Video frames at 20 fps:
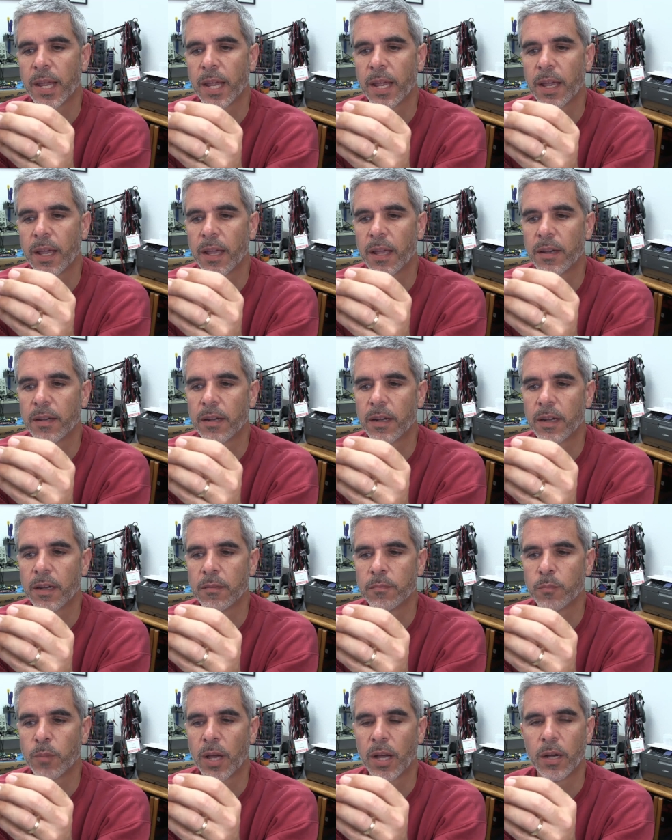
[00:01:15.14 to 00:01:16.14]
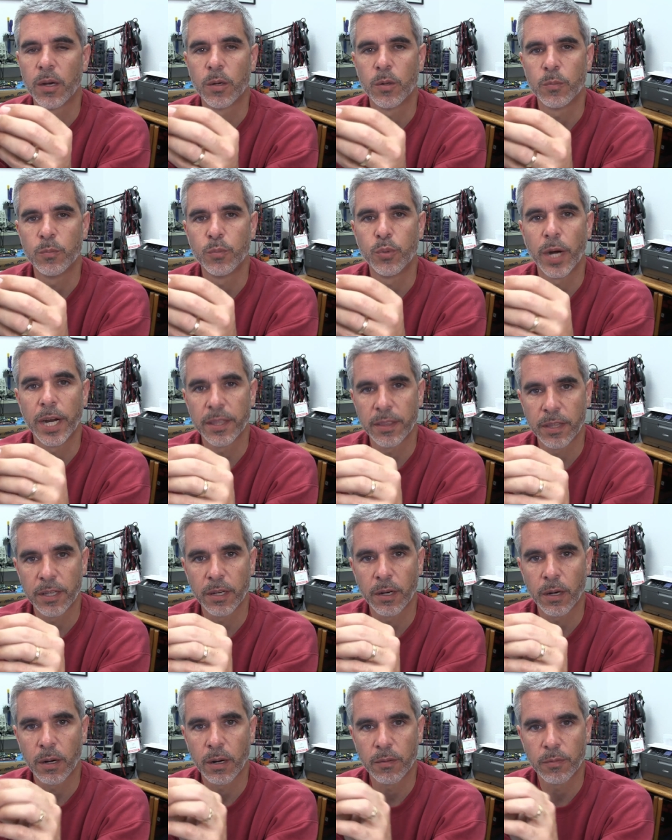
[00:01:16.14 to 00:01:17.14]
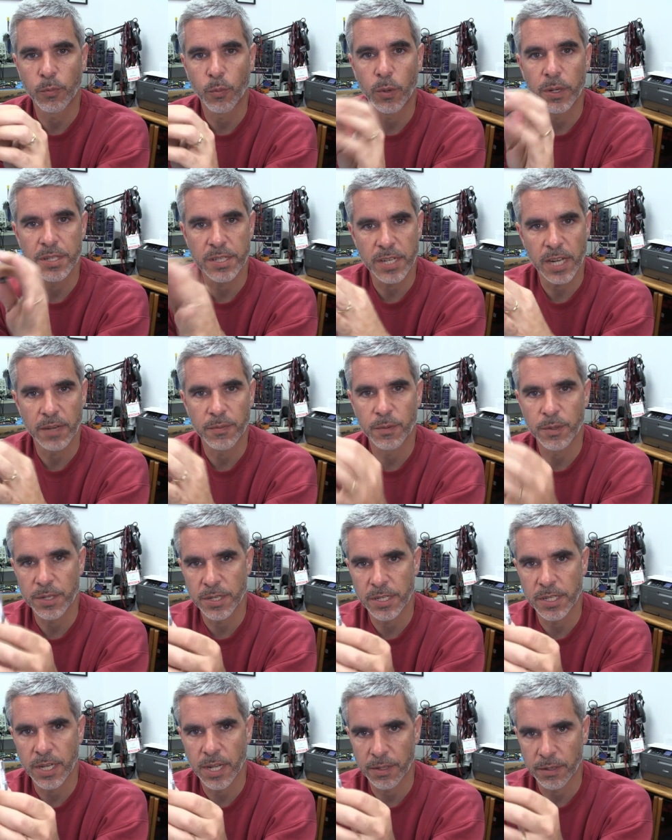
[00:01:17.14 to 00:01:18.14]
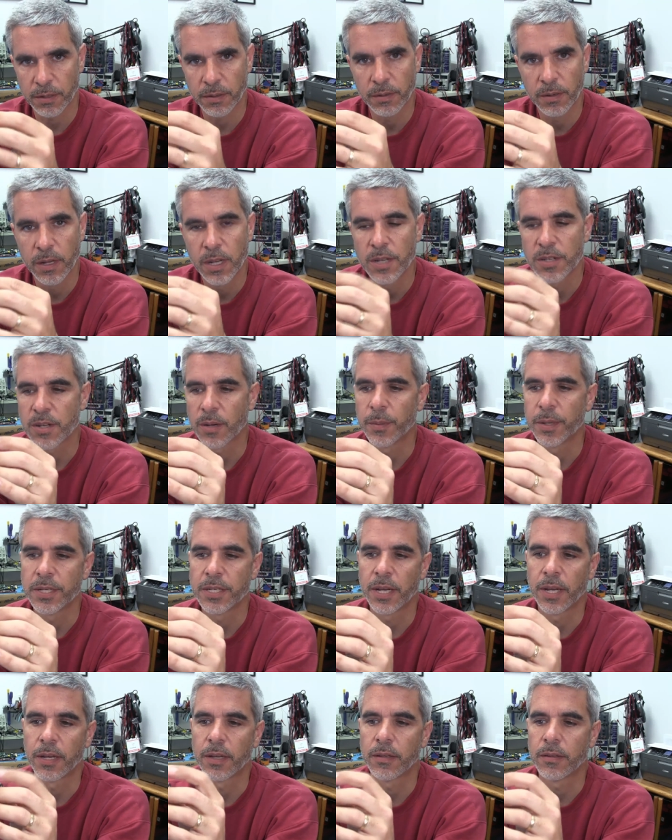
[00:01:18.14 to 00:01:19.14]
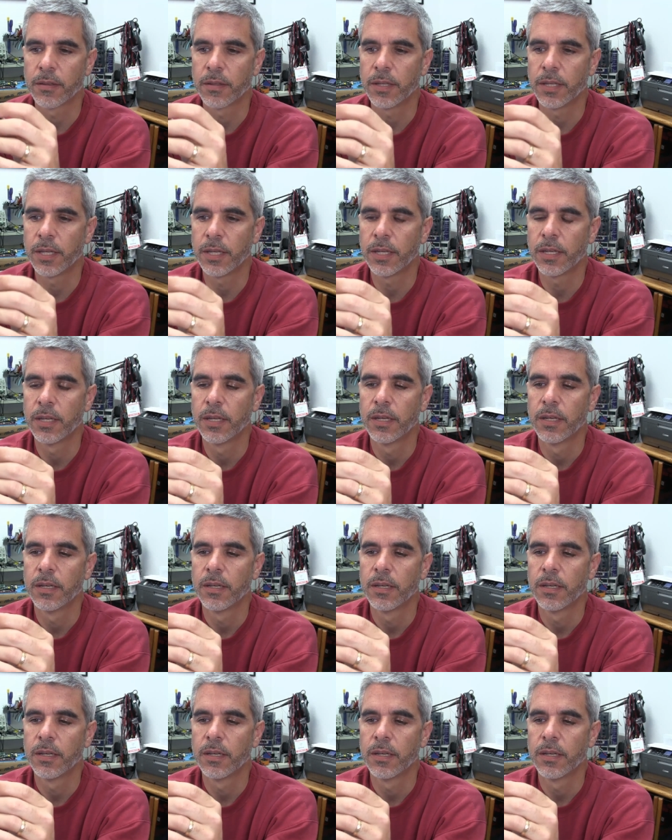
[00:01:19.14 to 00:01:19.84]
and how bright they are one side versus the other. So I'm going to take the